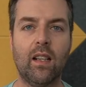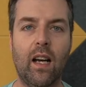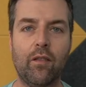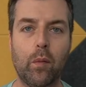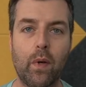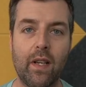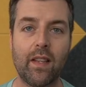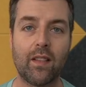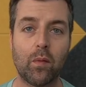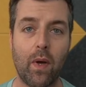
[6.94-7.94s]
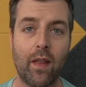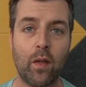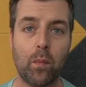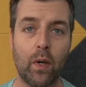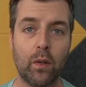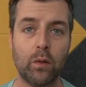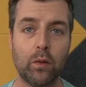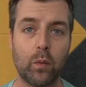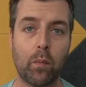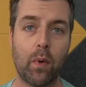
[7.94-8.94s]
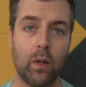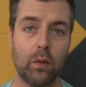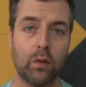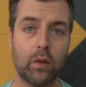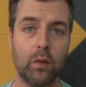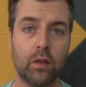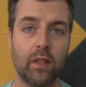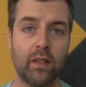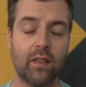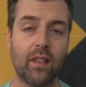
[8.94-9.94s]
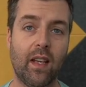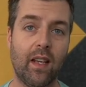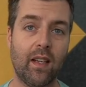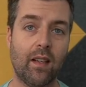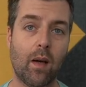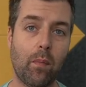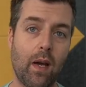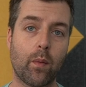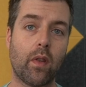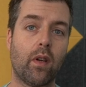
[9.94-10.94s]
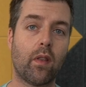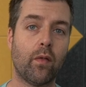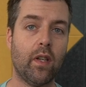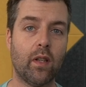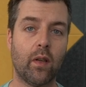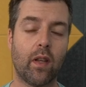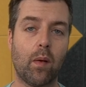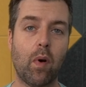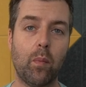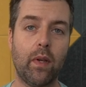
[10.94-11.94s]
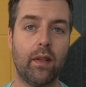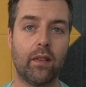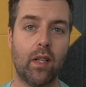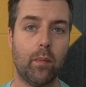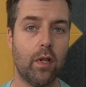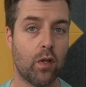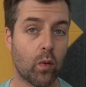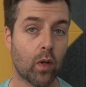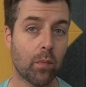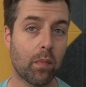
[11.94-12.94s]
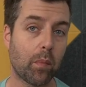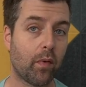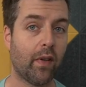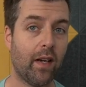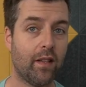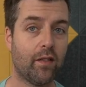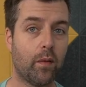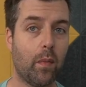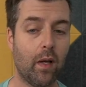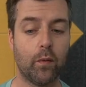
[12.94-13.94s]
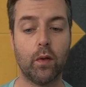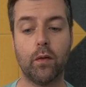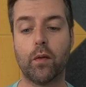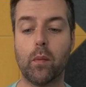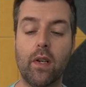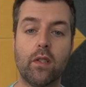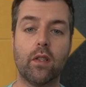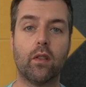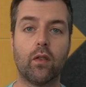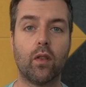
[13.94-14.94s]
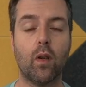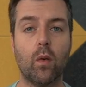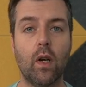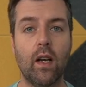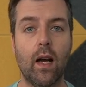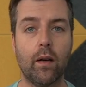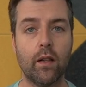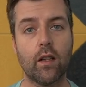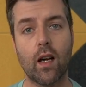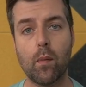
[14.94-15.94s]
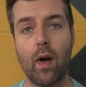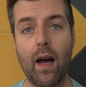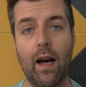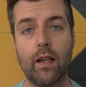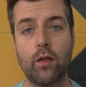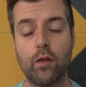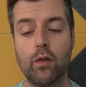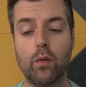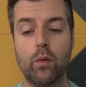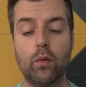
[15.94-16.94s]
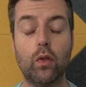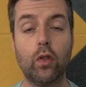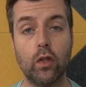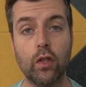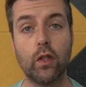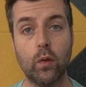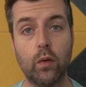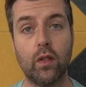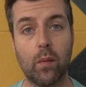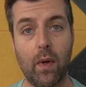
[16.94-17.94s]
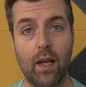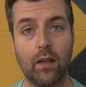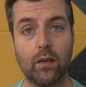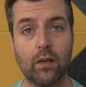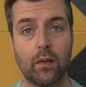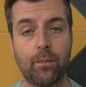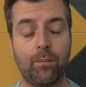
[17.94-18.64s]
Hi everybody, this is Matthew Poes with Poes Acoustics, and I'm back with another video that I'm hoping is going to be short but provide some helpful information. So I'm going to talk about how to choose good acoustic panels.